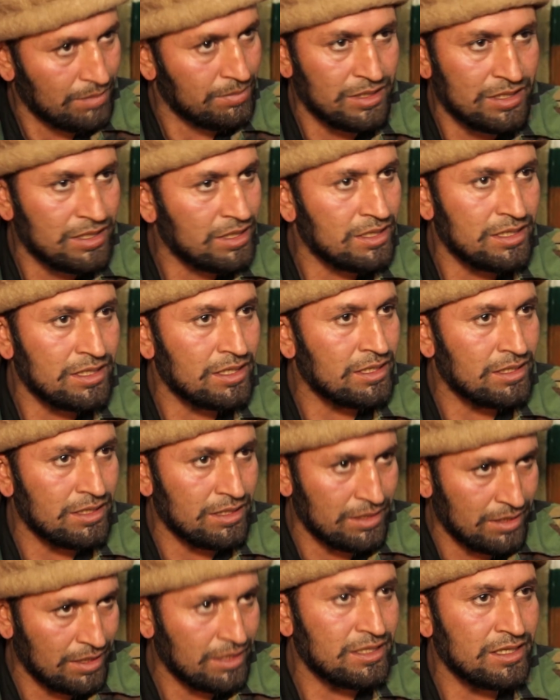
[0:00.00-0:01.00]
At first,
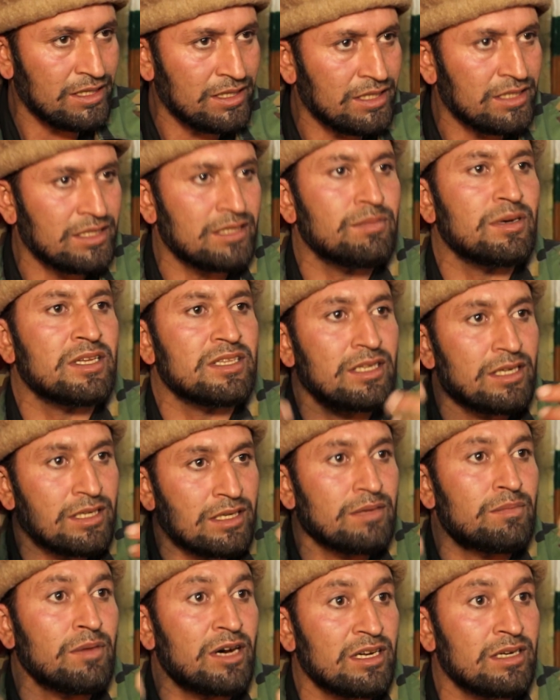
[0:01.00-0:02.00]
I dreamed of different
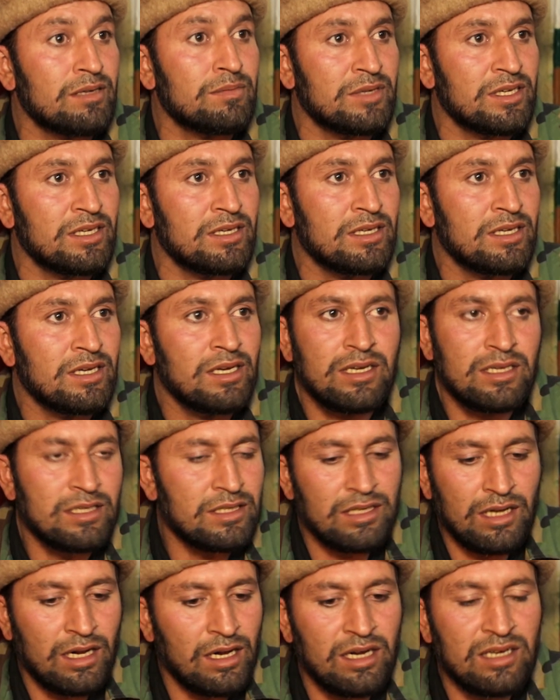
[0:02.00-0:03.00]
people and
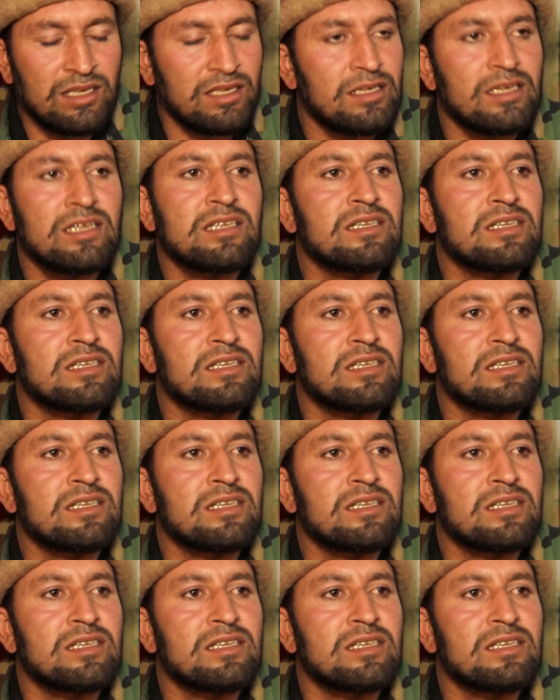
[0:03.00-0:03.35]
events that